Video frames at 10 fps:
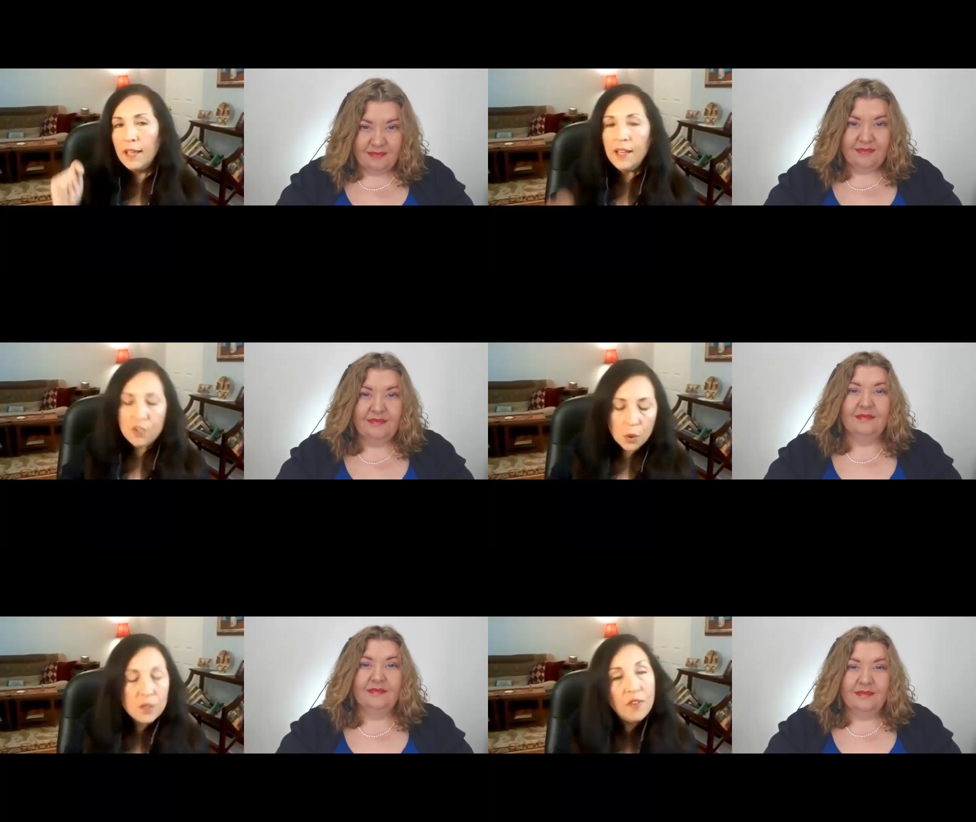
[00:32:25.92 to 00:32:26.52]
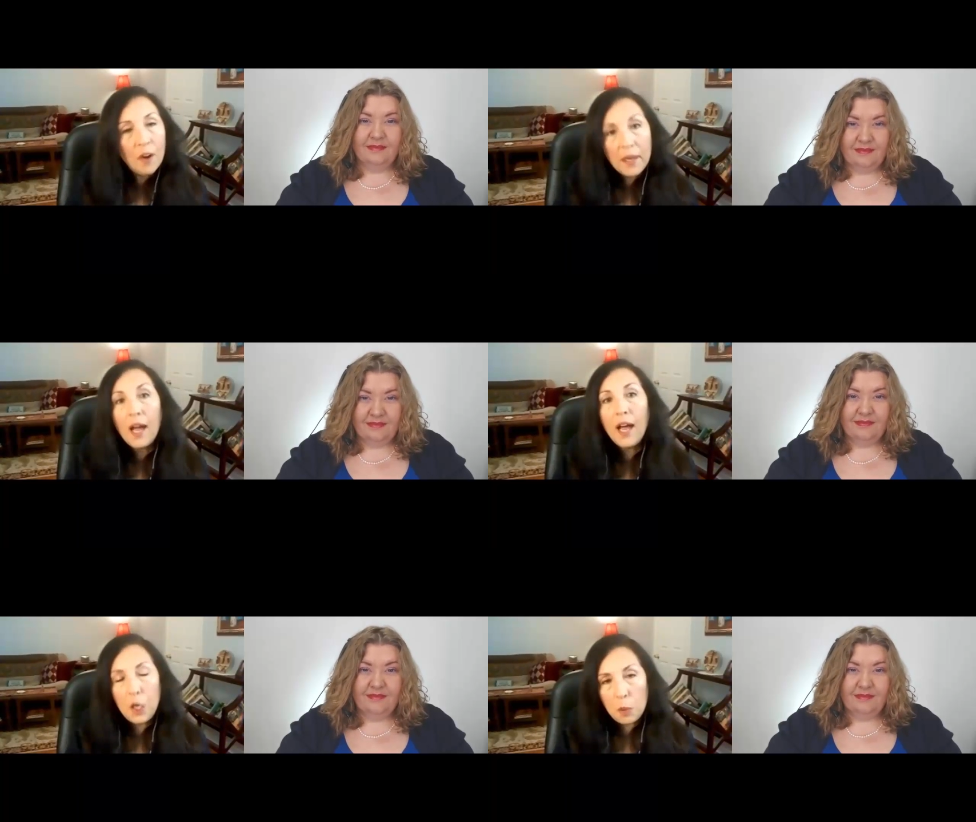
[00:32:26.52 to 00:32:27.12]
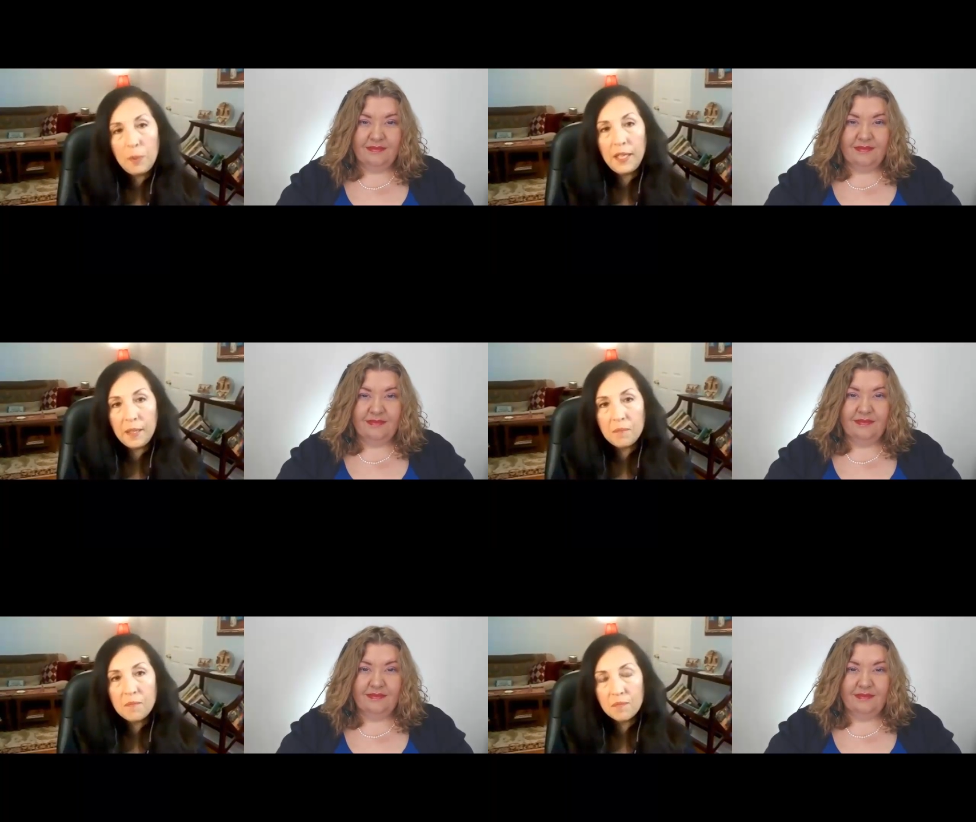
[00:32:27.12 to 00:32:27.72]
Speaker 1: So it's very
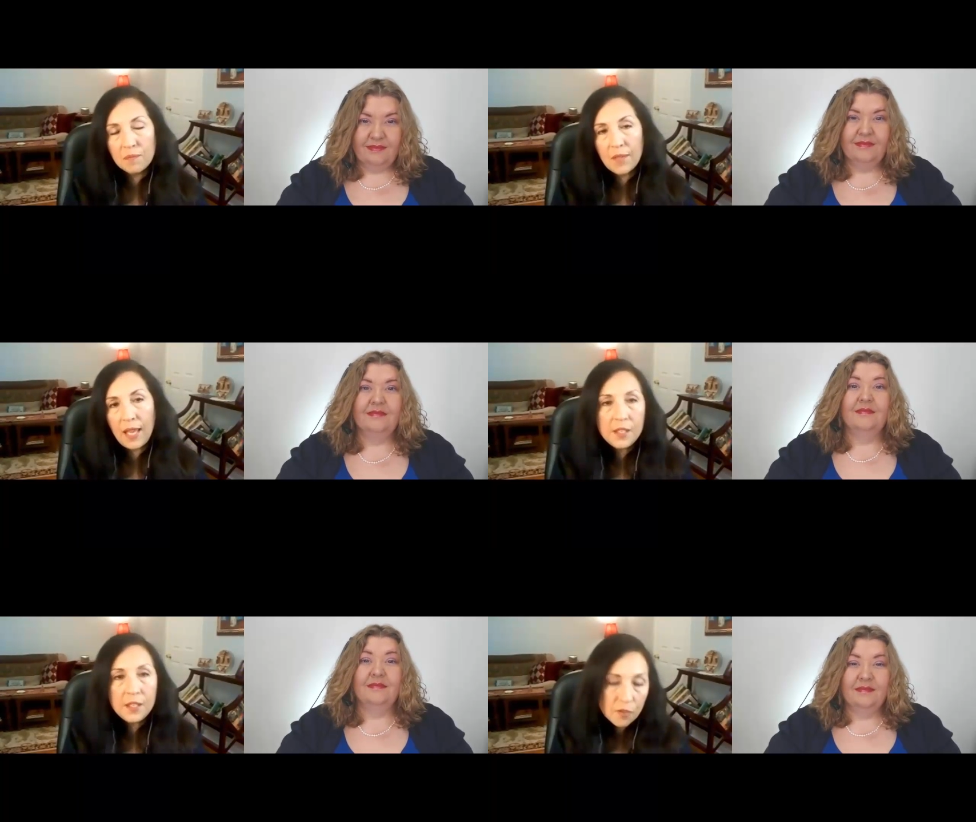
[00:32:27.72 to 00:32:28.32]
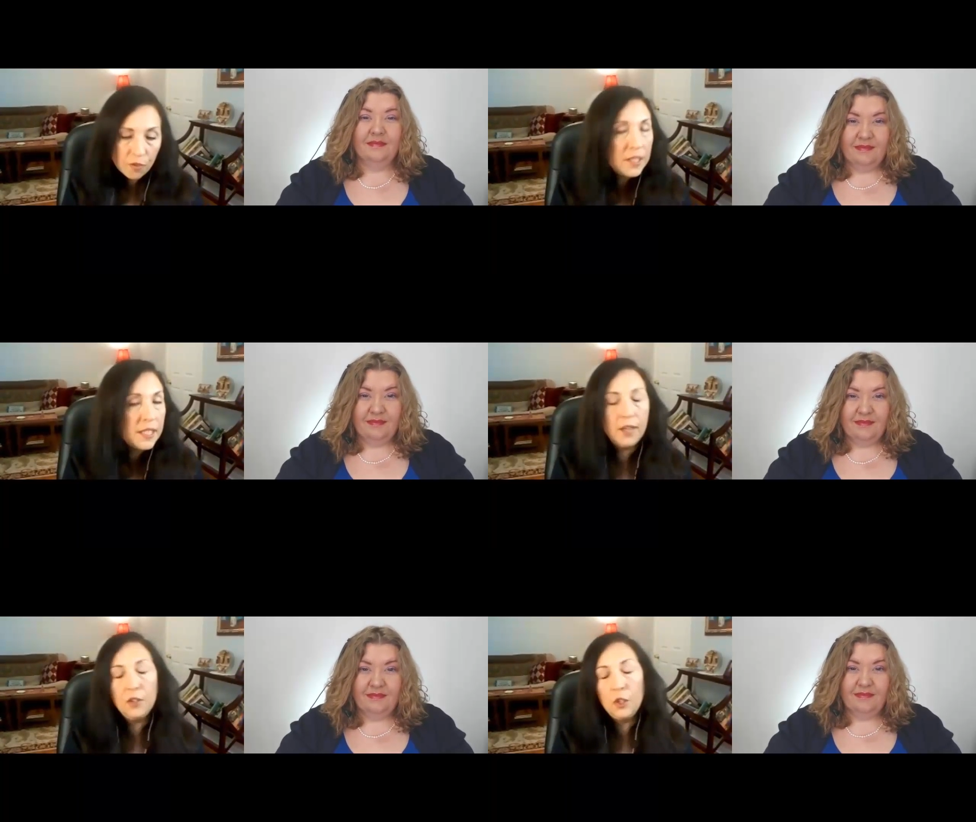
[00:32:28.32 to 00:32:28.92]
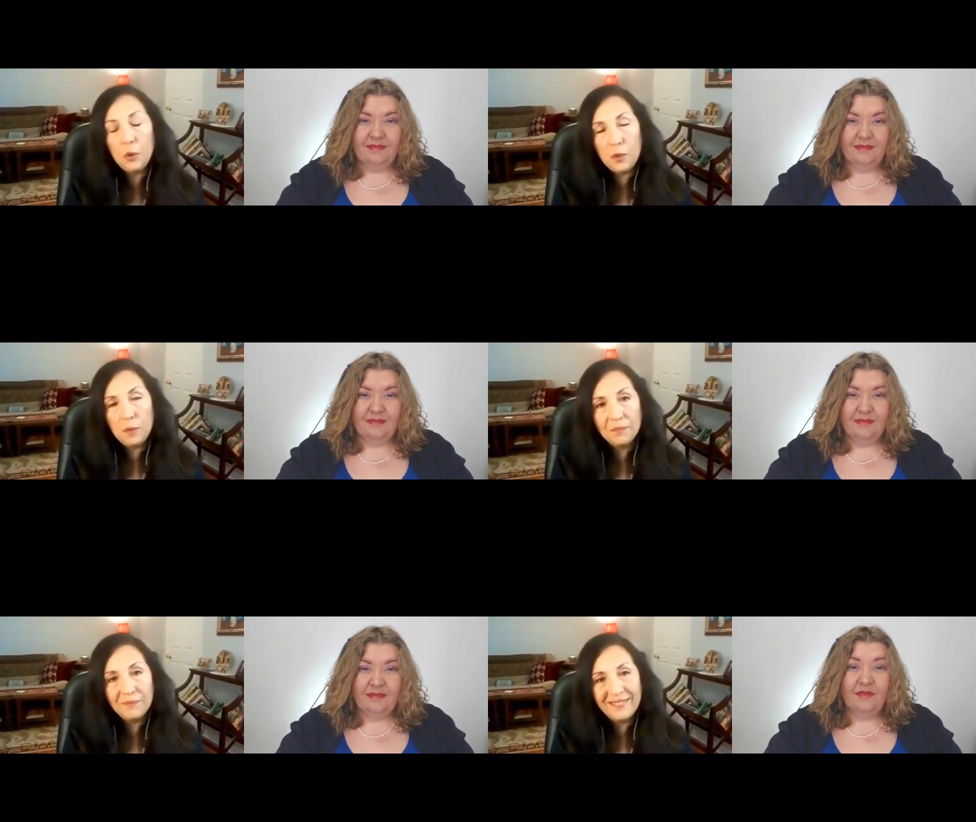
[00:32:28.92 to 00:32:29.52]
eye-opening, and it's a free download.
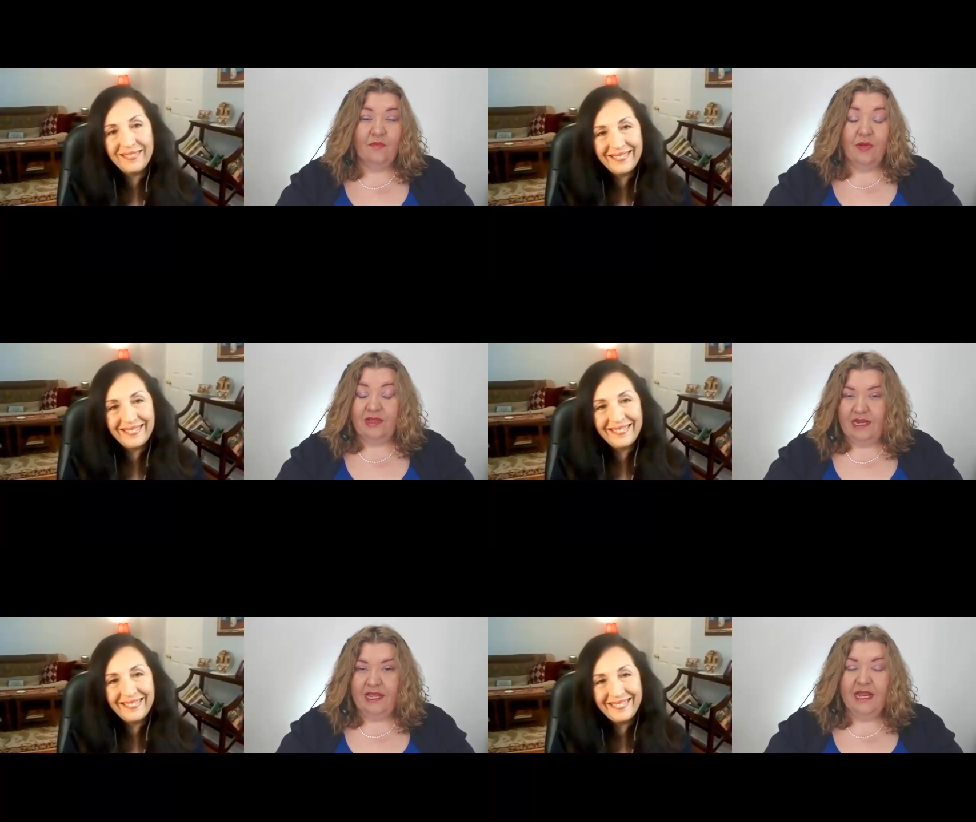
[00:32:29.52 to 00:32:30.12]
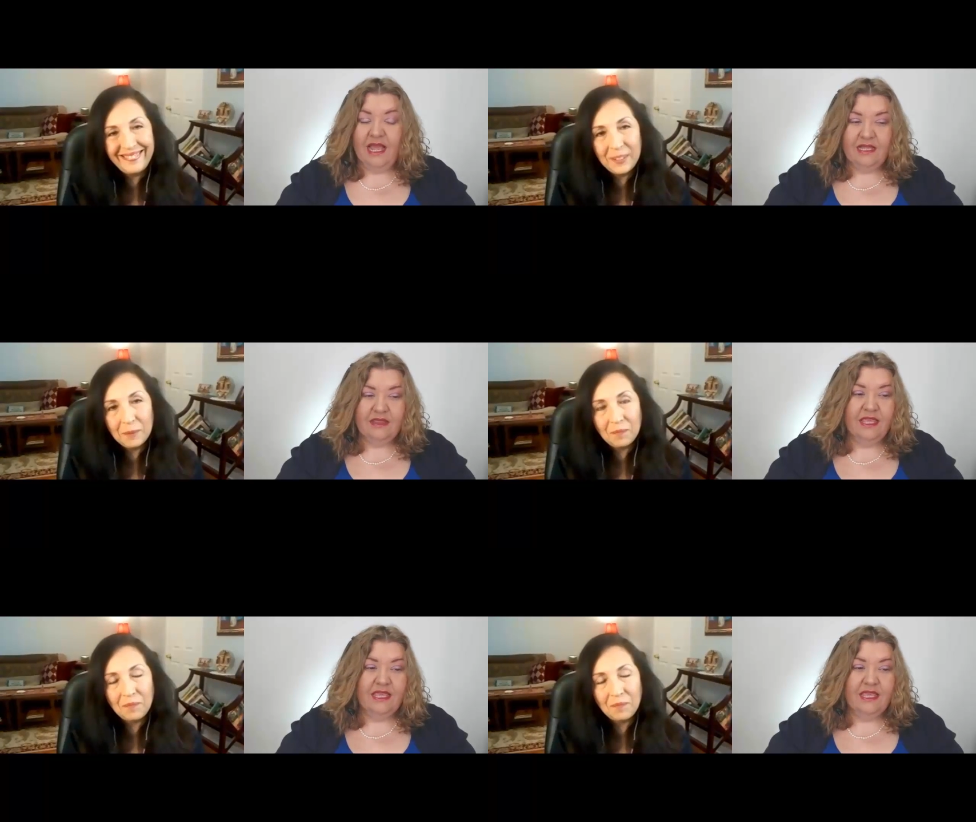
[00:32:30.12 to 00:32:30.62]
Speaker 2: Right, and they